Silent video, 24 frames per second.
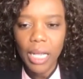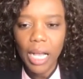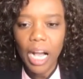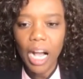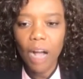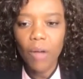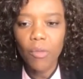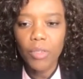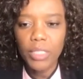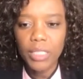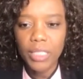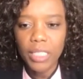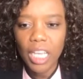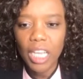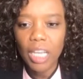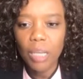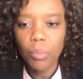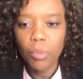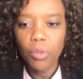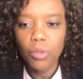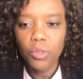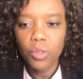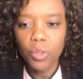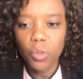I was
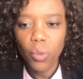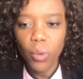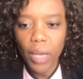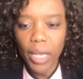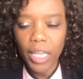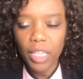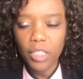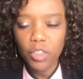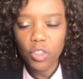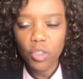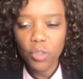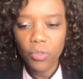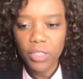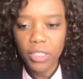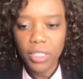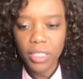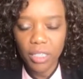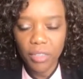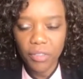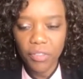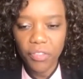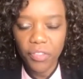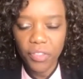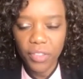able to enter the
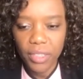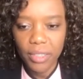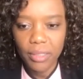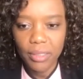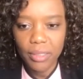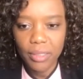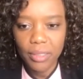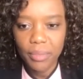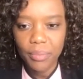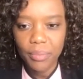tech field.